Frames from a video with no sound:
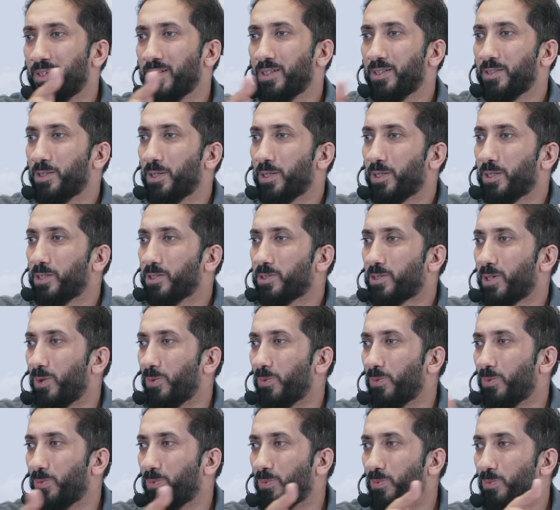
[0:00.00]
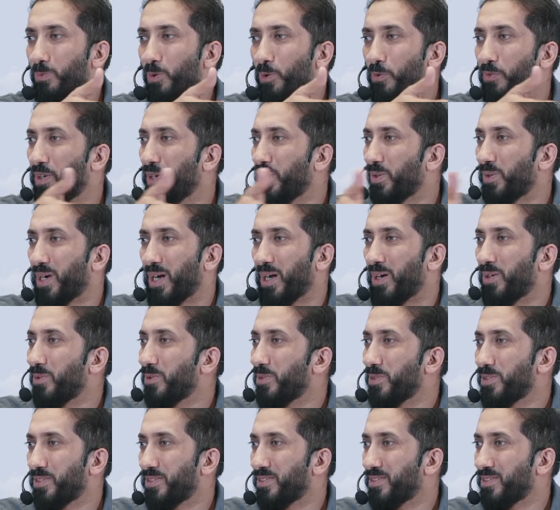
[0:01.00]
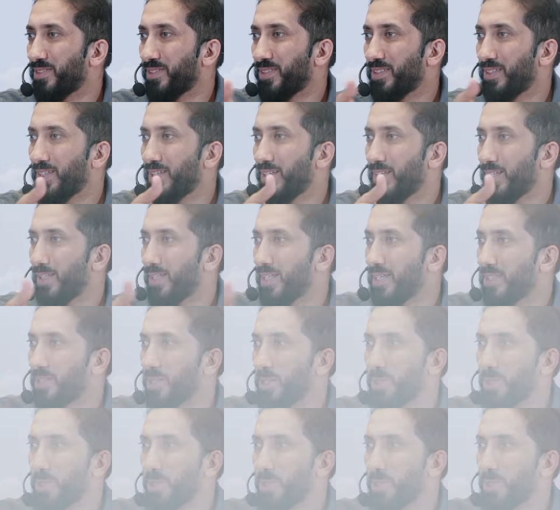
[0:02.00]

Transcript: They're going to start moving around like they're